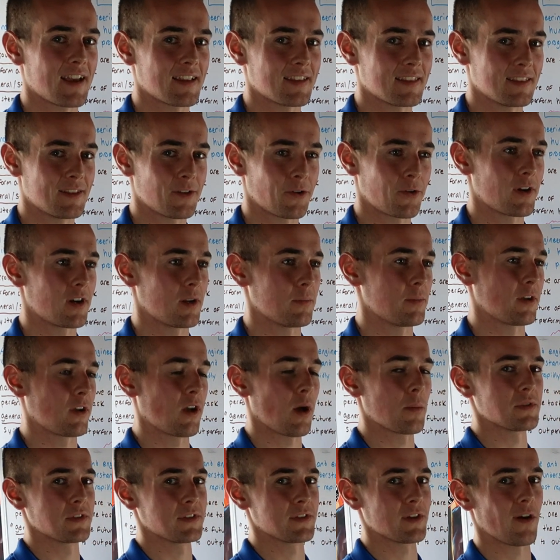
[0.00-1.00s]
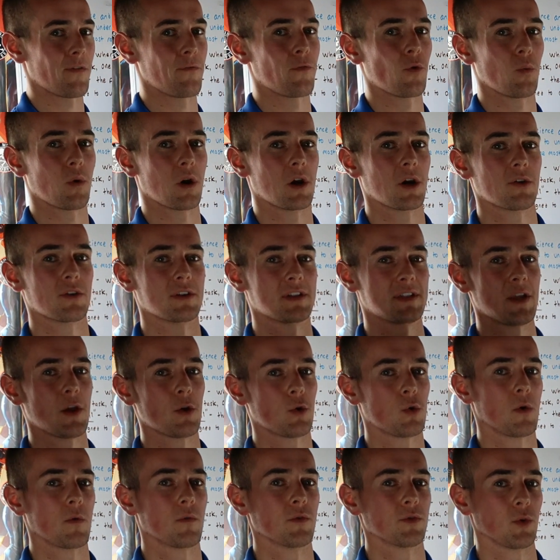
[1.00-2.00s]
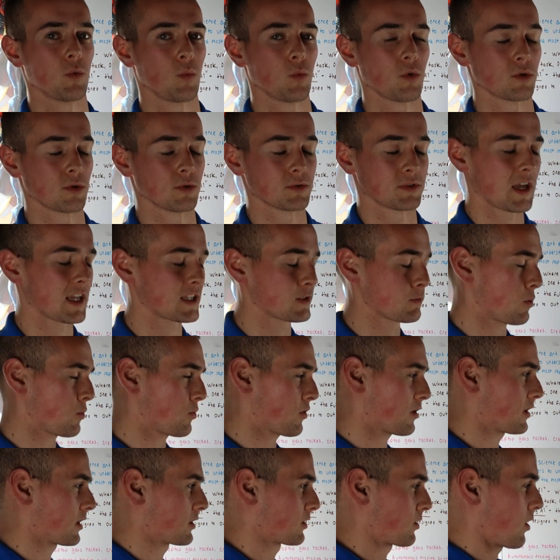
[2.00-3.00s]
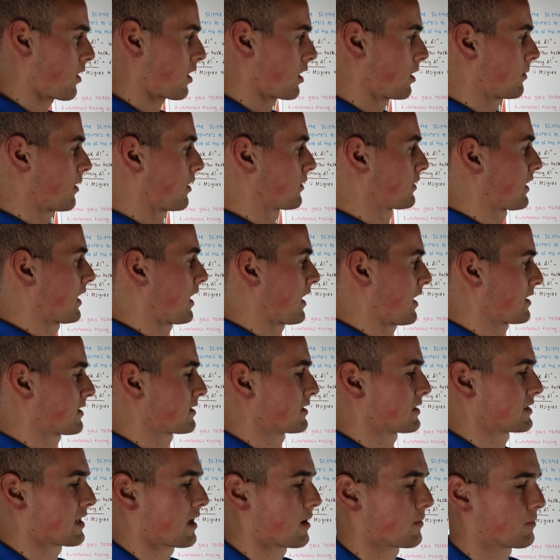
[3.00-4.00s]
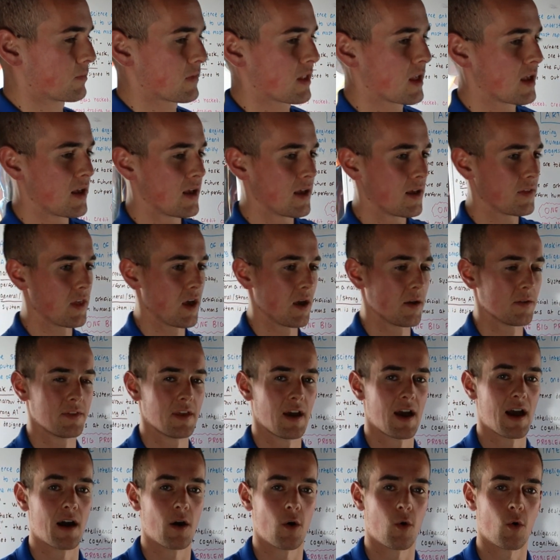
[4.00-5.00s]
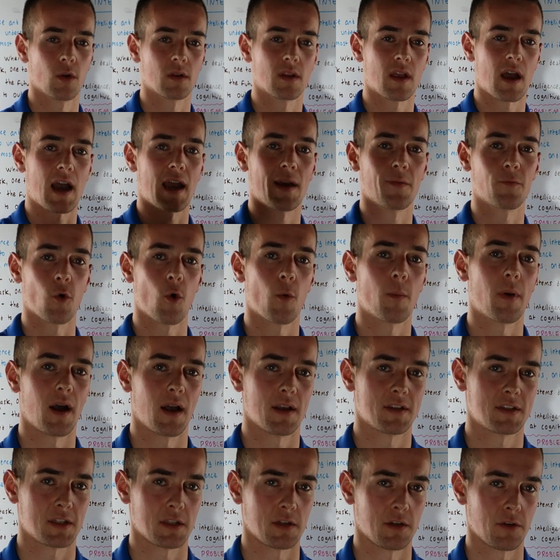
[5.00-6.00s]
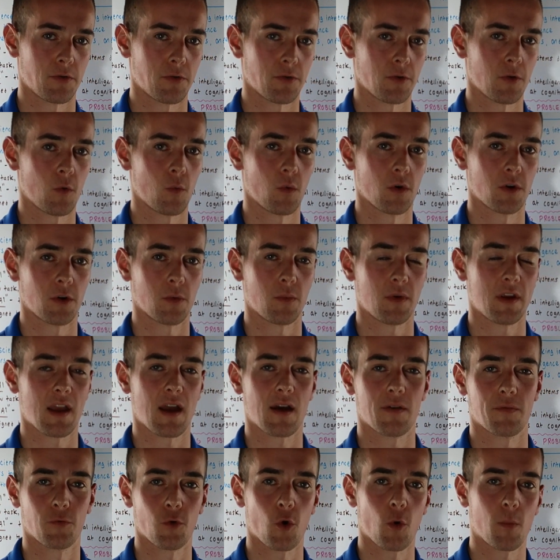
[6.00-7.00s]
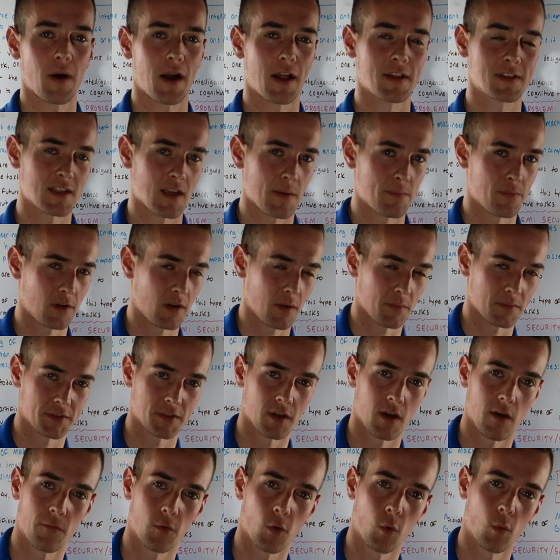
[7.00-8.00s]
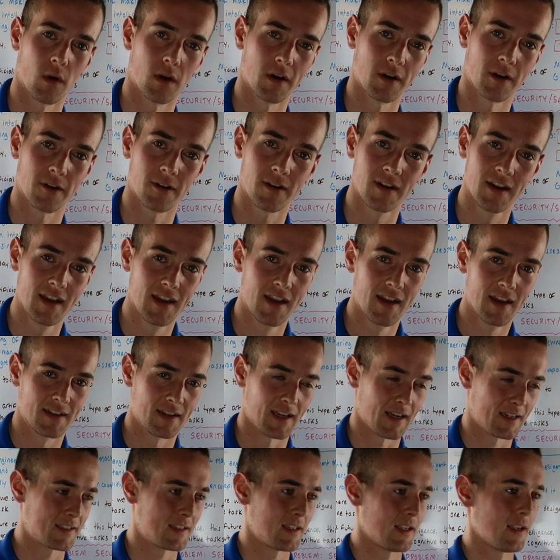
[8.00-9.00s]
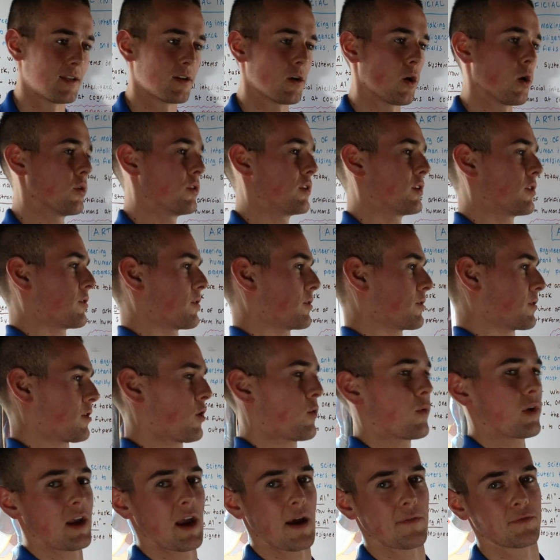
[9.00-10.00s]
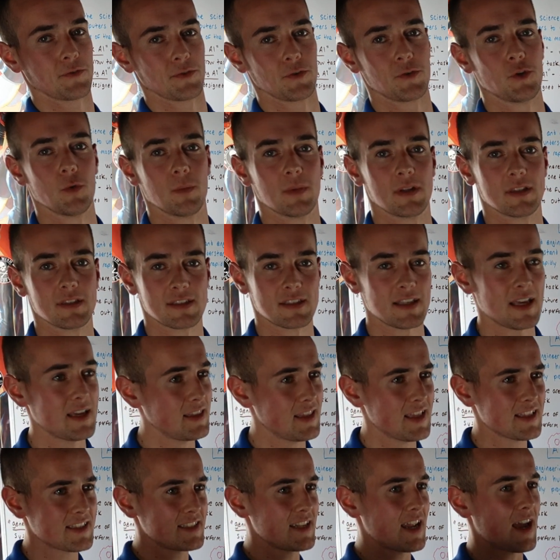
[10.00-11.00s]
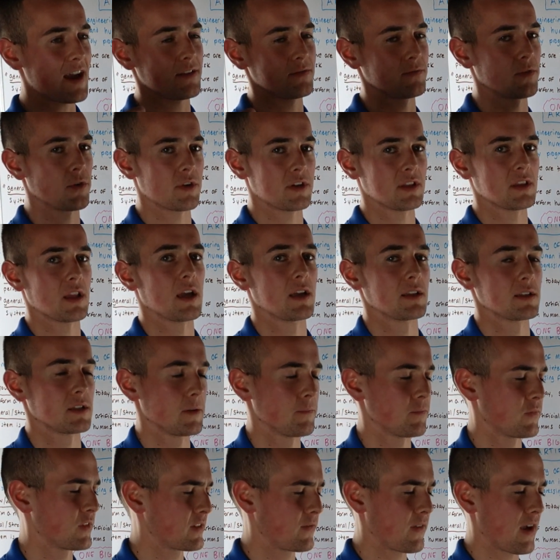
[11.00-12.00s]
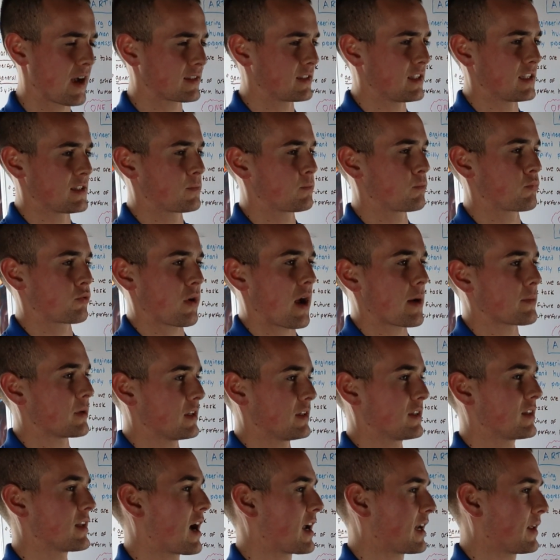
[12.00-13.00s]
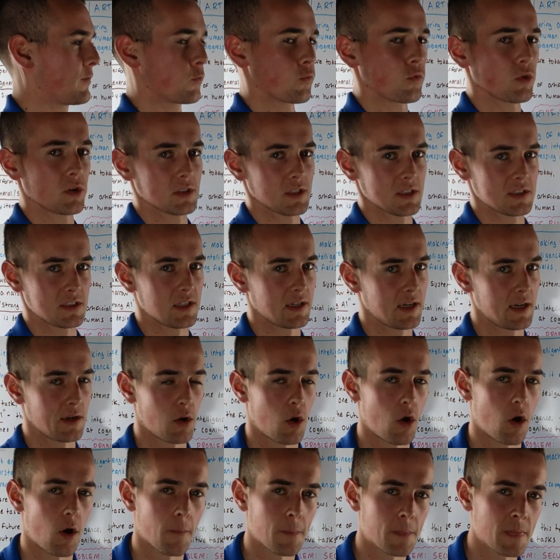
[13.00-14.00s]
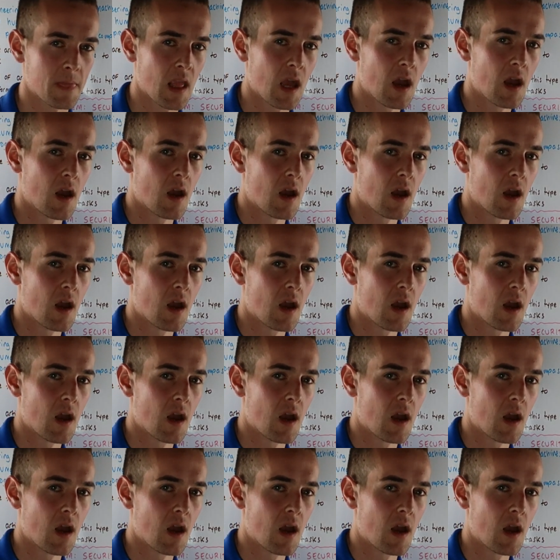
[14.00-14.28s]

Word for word: that they're going to become self-aware and take over the world. That's what we're going to talk about next, is that that, that whole iRobot scenario where we have robots that become self-aware. Next thing you know, they're going after humans. That, that's not very likely. In fact, it's probably not even realistic at all.